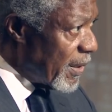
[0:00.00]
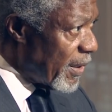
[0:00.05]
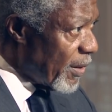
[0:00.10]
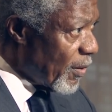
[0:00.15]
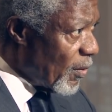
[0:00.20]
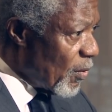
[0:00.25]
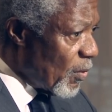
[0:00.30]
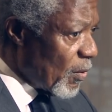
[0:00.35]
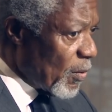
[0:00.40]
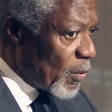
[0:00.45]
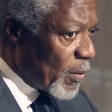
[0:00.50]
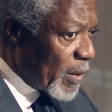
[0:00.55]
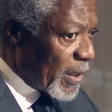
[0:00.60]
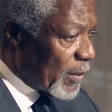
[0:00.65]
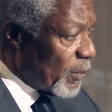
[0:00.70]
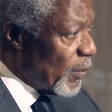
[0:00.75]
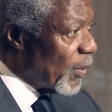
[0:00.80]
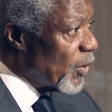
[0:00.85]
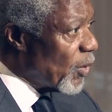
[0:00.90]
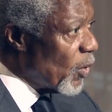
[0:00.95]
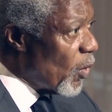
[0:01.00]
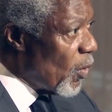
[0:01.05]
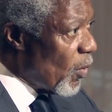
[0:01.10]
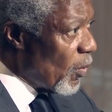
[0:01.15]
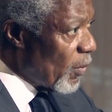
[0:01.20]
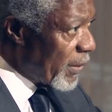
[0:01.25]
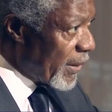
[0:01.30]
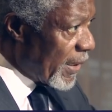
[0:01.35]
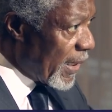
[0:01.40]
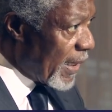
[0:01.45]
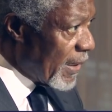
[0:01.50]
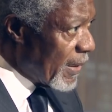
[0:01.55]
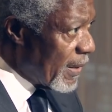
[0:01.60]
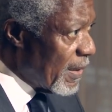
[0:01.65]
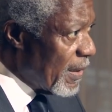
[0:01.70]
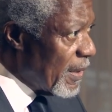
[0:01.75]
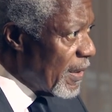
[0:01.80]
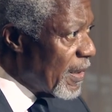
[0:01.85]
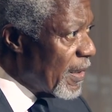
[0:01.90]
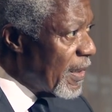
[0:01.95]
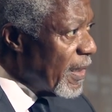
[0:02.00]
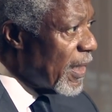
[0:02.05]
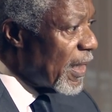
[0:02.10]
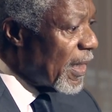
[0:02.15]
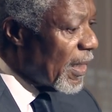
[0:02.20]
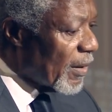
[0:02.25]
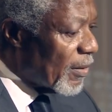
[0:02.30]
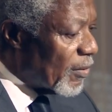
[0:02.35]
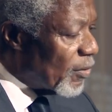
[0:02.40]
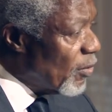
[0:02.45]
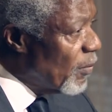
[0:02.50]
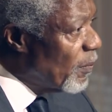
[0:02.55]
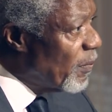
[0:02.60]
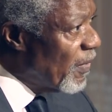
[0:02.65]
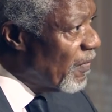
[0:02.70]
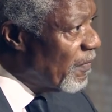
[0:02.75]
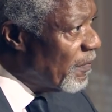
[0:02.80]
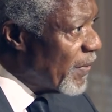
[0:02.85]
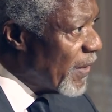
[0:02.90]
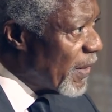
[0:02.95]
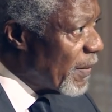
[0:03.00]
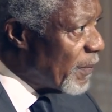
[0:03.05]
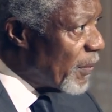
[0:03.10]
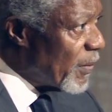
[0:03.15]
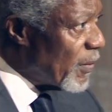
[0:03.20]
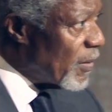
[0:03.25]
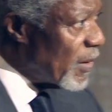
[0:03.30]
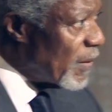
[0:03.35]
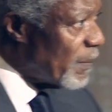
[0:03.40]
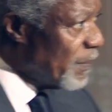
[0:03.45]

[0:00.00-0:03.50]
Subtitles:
the whole world with all that group of people